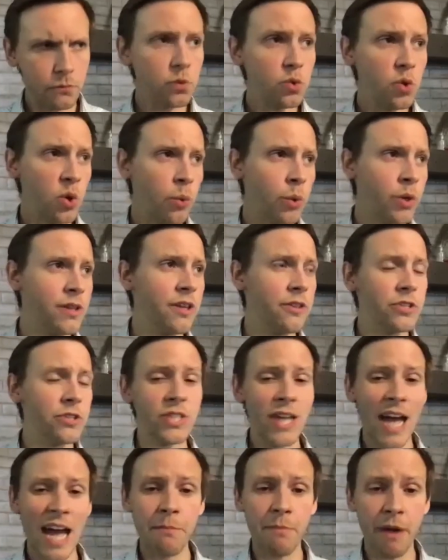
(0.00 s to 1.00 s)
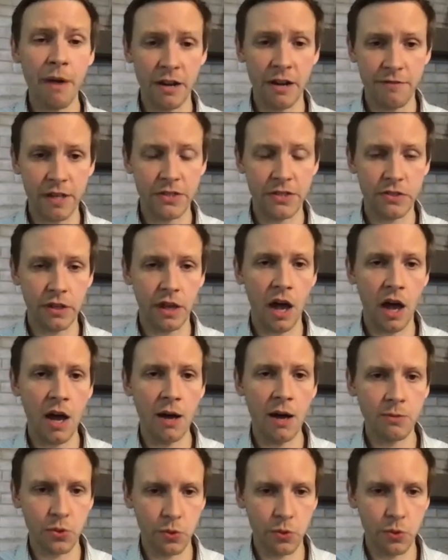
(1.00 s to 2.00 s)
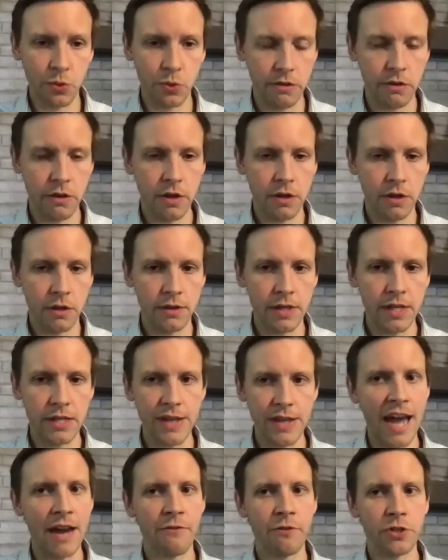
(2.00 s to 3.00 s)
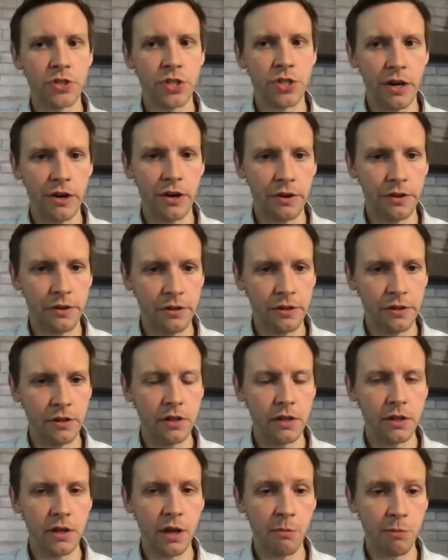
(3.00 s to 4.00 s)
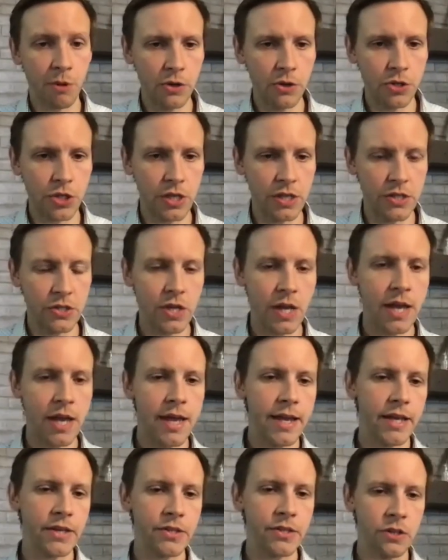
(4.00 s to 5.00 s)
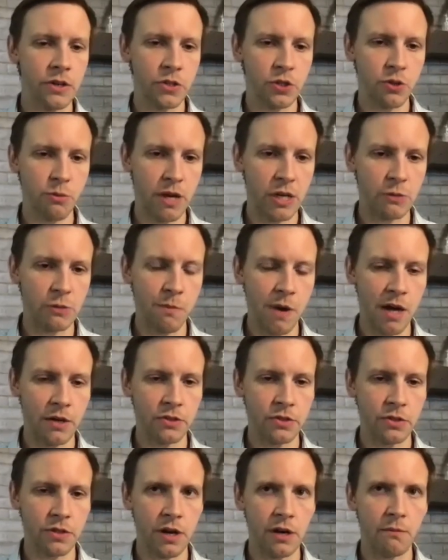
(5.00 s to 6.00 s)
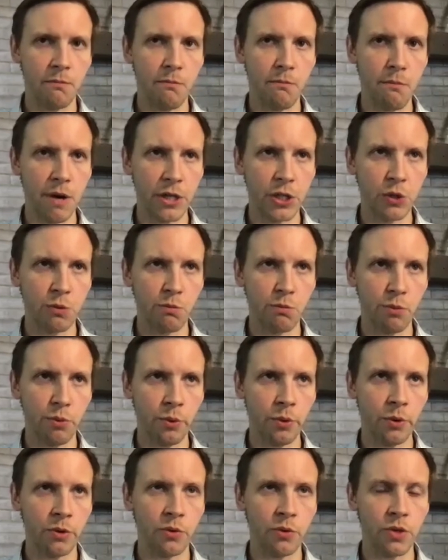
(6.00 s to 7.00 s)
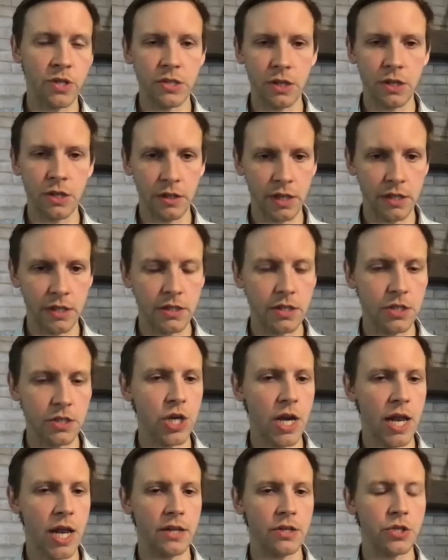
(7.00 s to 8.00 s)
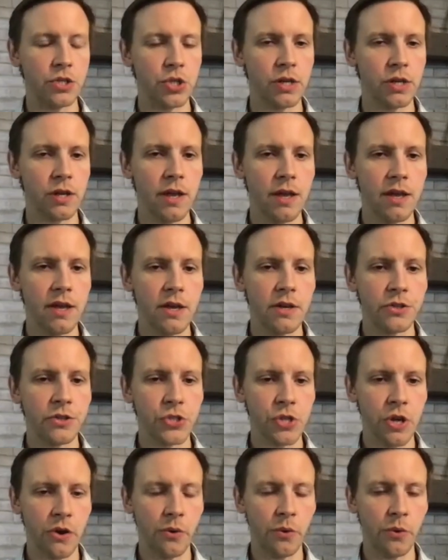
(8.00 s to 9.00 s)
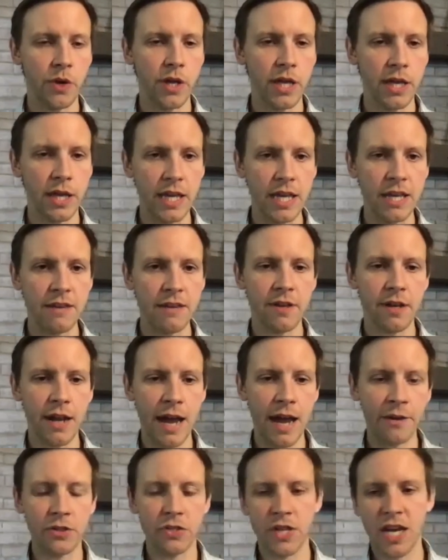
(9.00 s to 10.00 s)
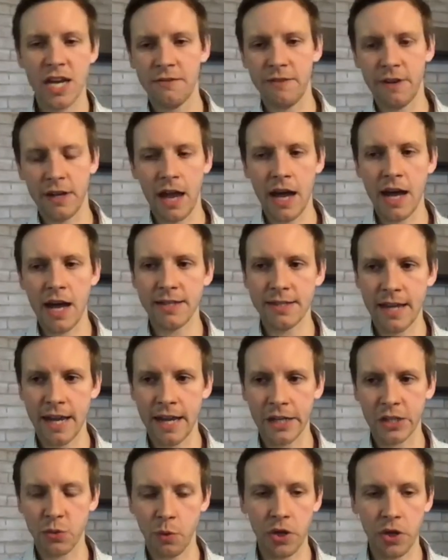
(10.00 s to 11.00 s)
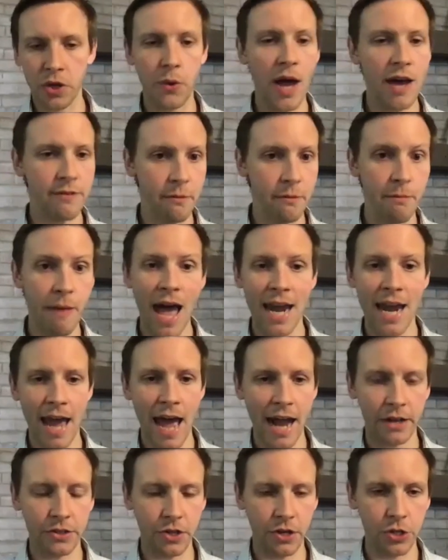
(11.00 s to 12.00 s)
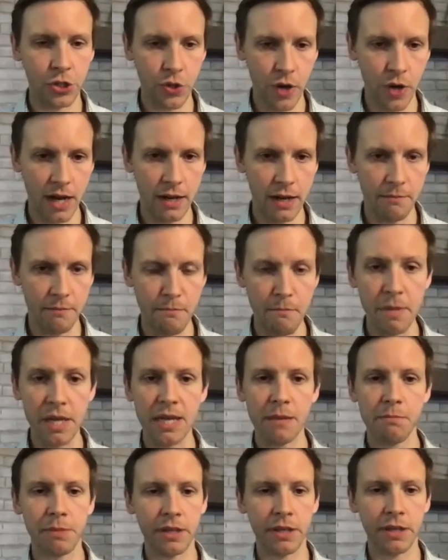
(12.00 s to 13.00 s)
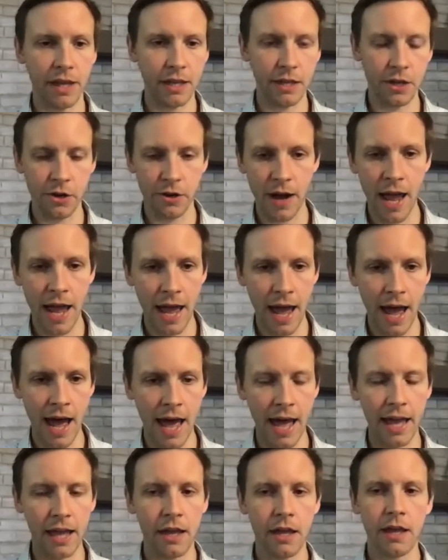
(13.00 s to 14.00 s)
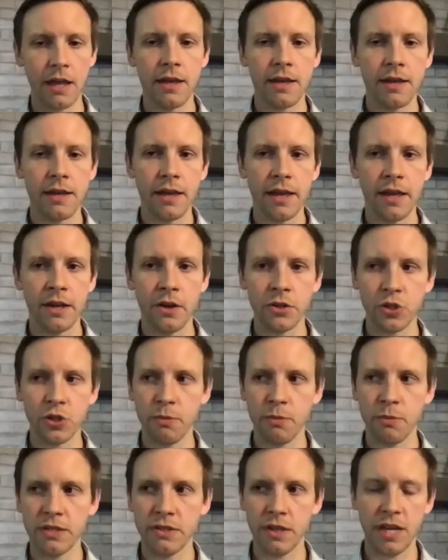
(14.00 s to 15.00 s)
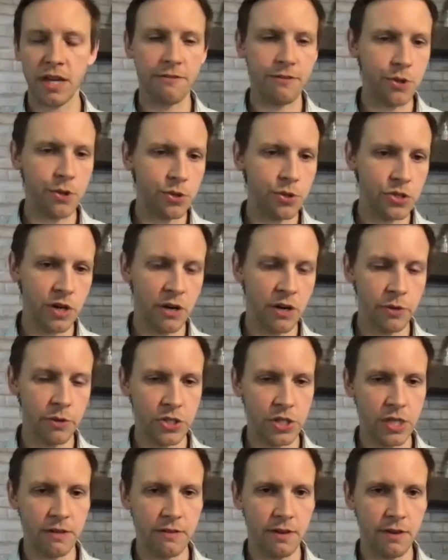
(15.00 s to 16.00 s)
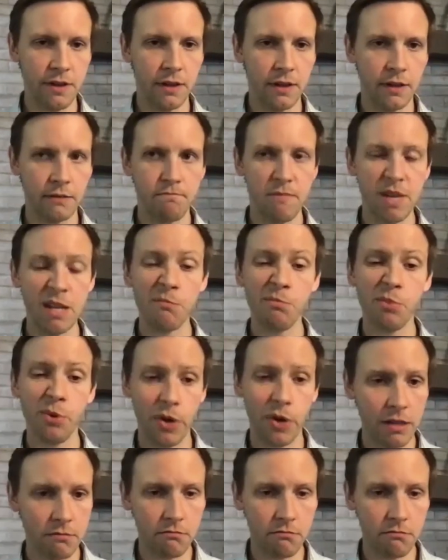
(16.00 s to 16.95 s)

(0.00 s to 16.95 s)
One of the other side benefits that comes with these adversarial approaches is it also makes models that are much more resilient to change. So even outside of a context where you have a bad actor trying to manipulate your AI, it also means that if you start receiving input